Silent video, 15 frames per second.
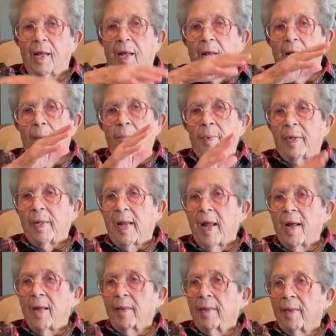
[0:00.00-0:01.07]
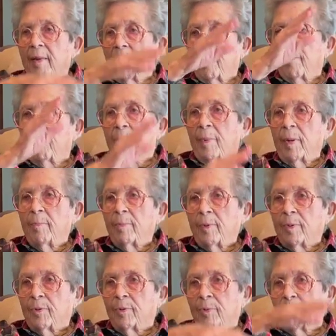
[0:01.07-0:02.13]
up and down. The
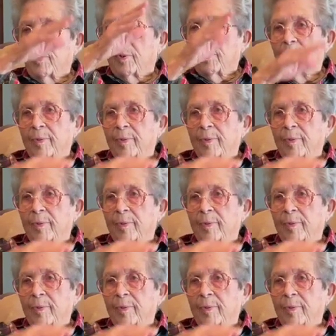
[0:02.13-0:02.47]
bumpers were...